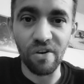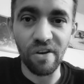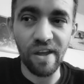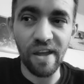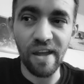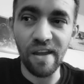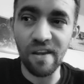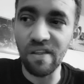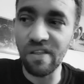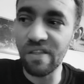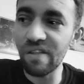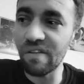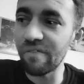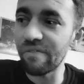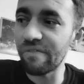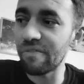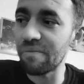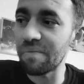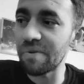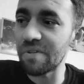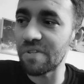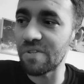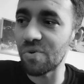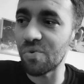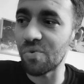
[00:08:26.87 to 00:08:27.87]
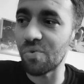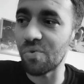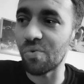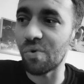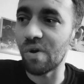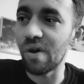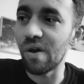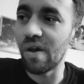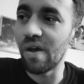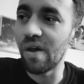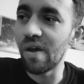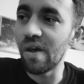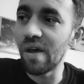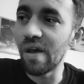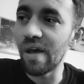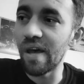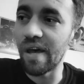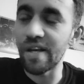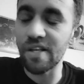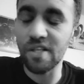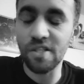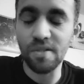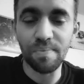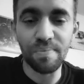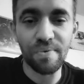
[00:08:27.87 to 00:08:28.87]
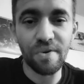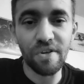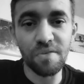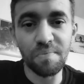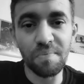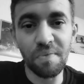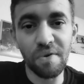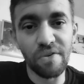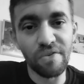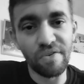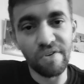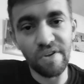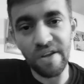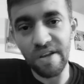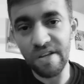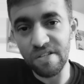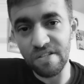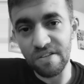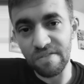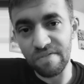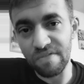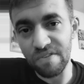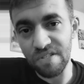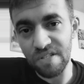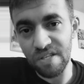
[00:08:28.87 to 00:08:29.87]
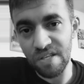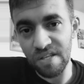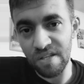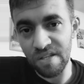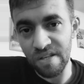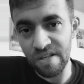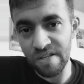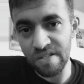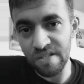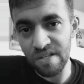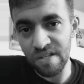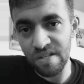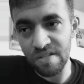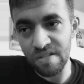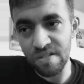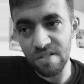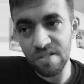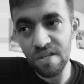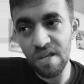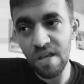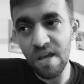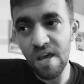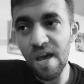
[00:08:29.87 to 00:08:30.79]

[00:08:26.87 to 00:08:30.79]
anything for me to express my creativity in that sense.